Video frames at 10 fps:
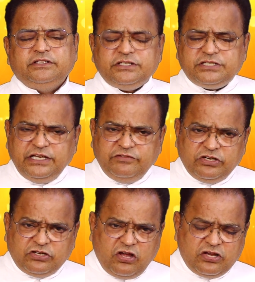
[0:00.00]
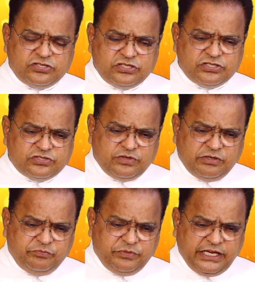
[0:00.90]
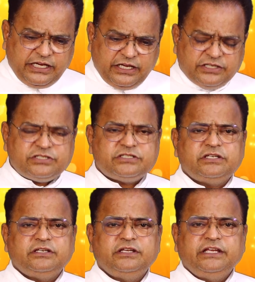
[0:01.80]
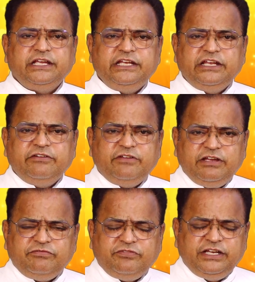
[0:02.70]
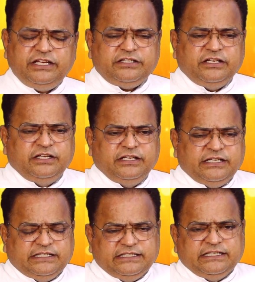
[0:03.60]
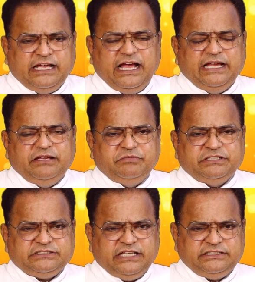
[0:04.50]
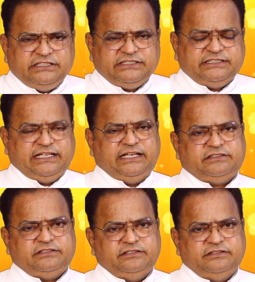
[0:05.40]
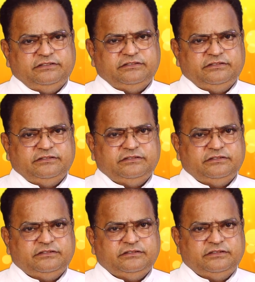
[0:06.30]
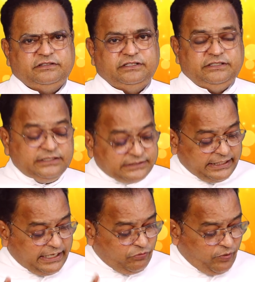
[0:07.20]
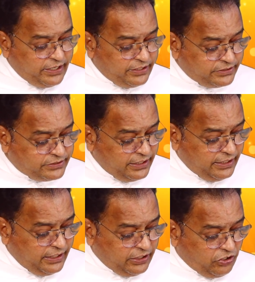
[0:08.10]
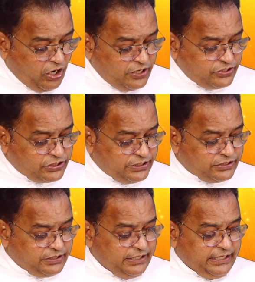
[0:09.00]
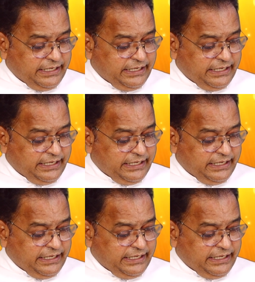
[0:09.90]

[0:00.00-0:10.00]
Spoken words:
This evil conscience will make us in a way feel, I am in such a state. The second one is a conscience,